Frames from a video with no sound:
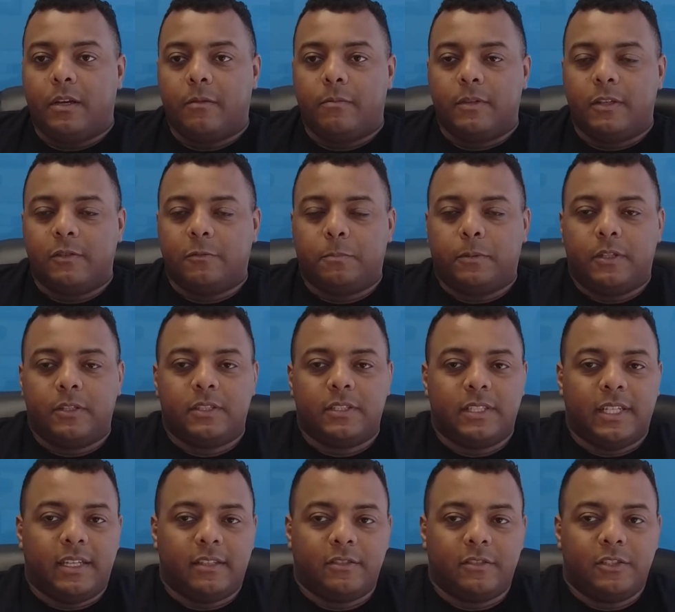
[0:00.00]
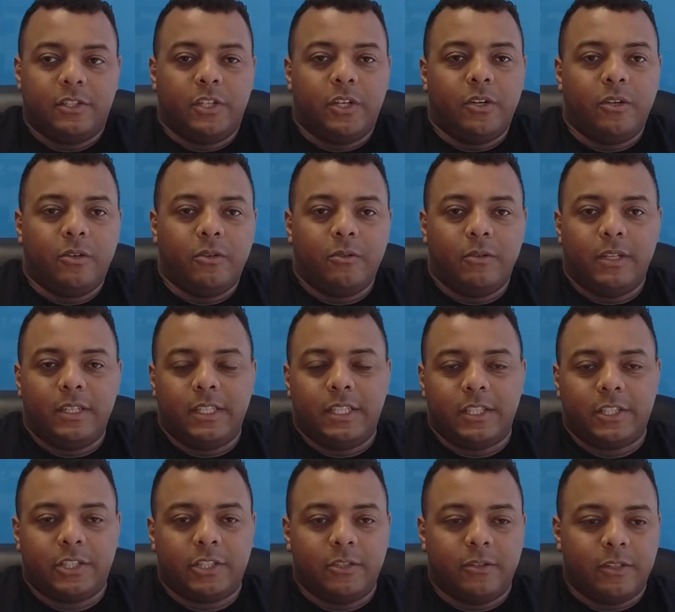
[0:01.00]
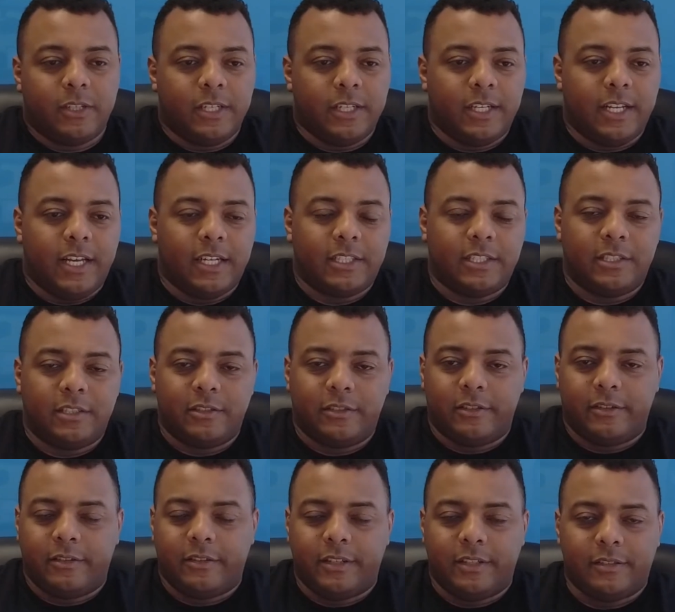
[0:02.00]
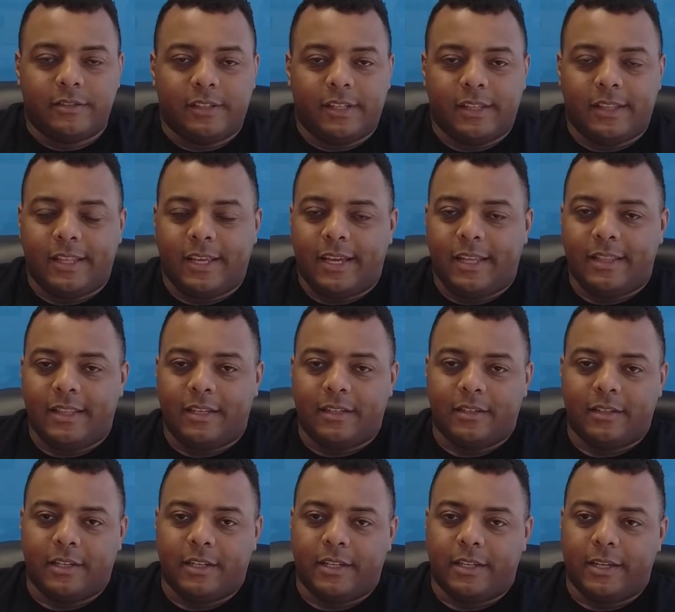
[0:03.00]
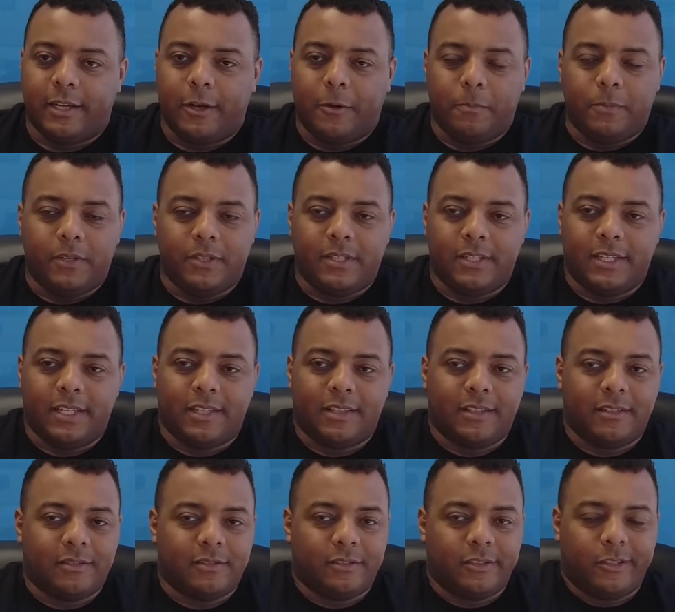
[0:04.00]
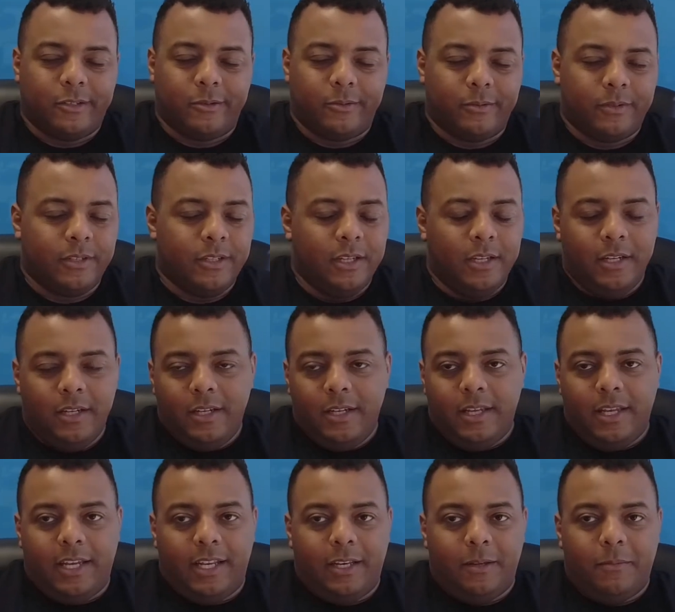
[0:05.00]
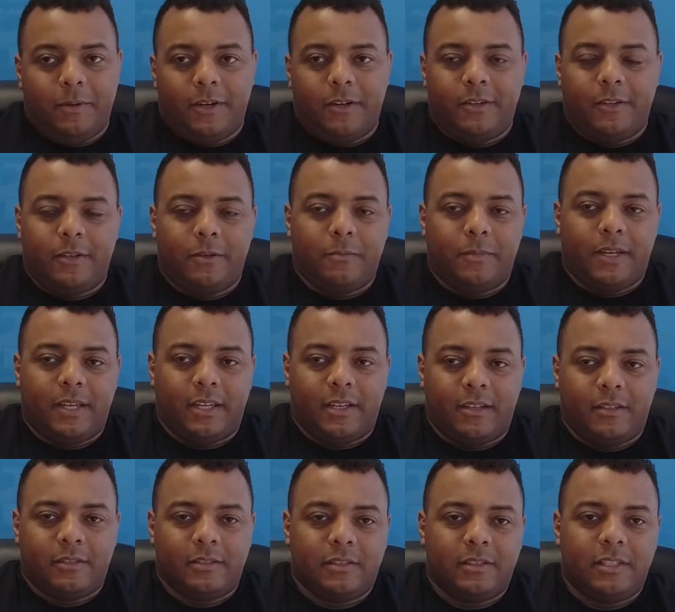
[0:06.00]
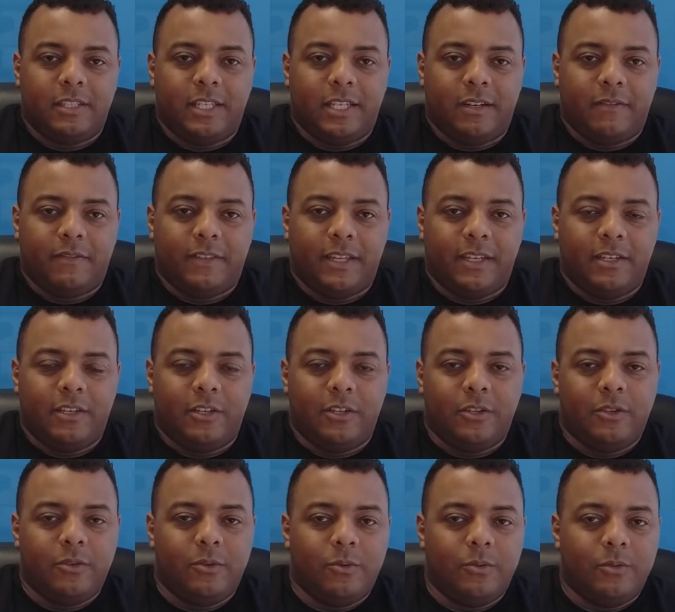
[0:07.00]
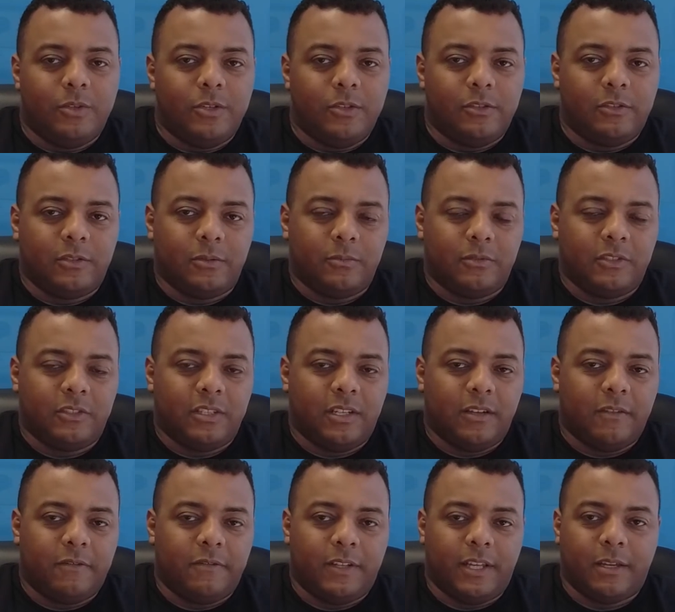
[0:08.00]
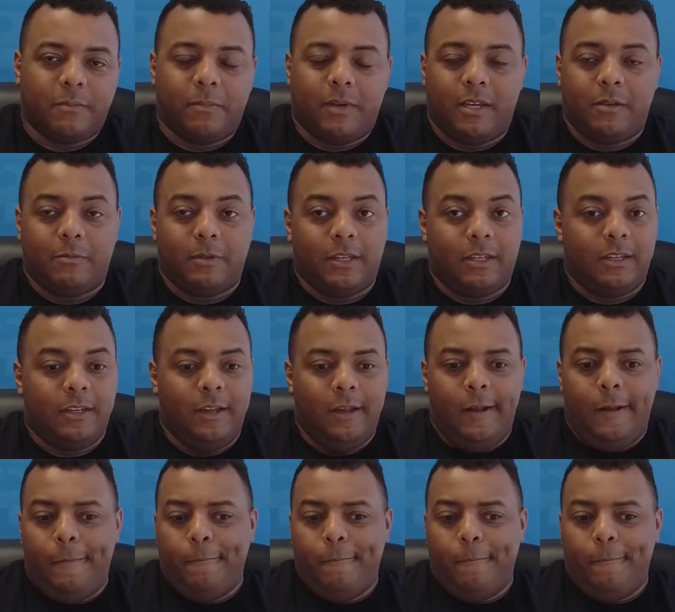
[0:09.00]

This person has no additional connections or things like that that are going to help you to get this loan any better than anybody else. And if they do some stuff, like maybe